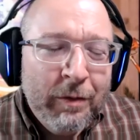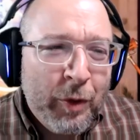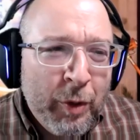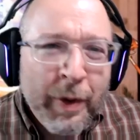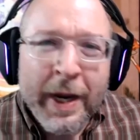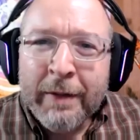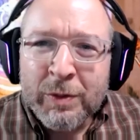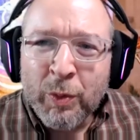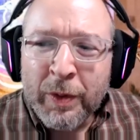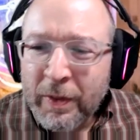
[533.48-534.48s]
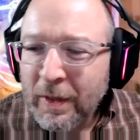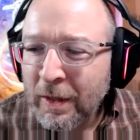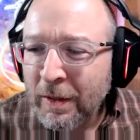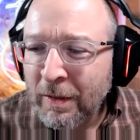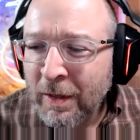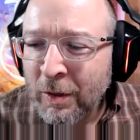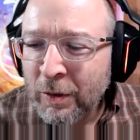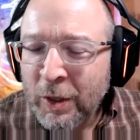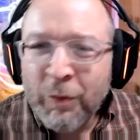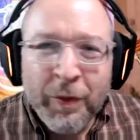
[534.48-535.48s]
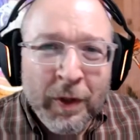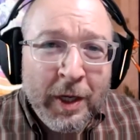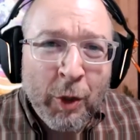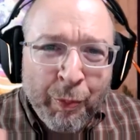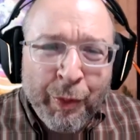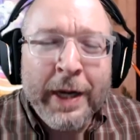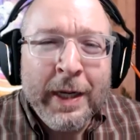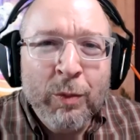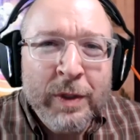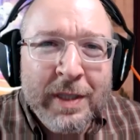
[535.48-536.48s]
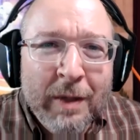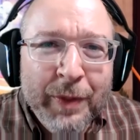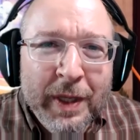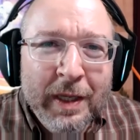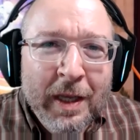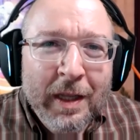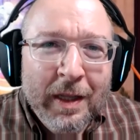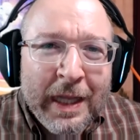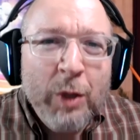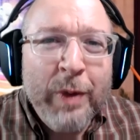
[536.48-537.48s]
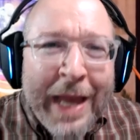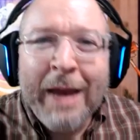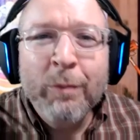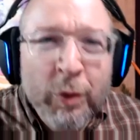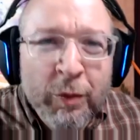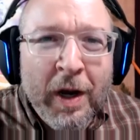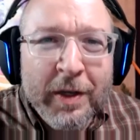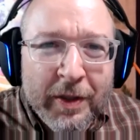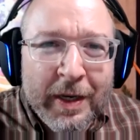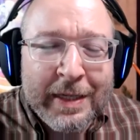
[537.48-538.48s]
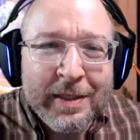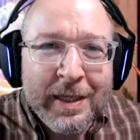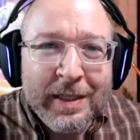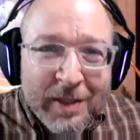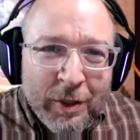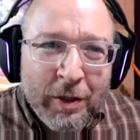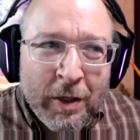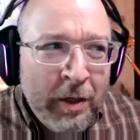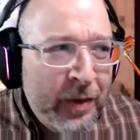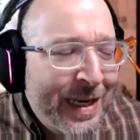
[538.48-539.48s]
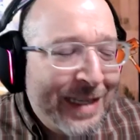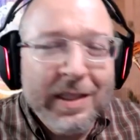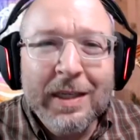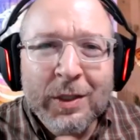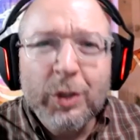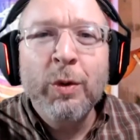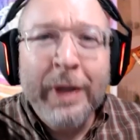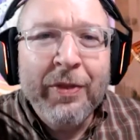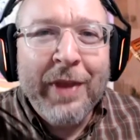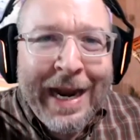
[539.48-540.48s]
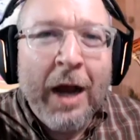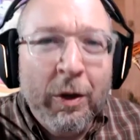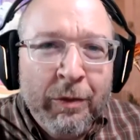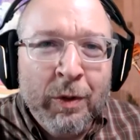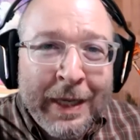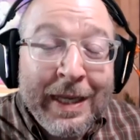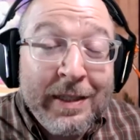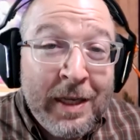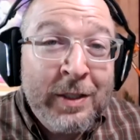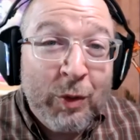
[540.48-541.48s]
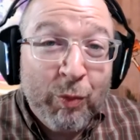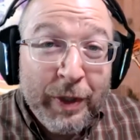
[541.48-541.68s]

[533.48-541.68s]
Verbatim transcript: for creatives when you know you feel like you're pregnant with something like you can't move on to the next things to or uh, the next thing until you get that out of you like it's it's mm-hmm.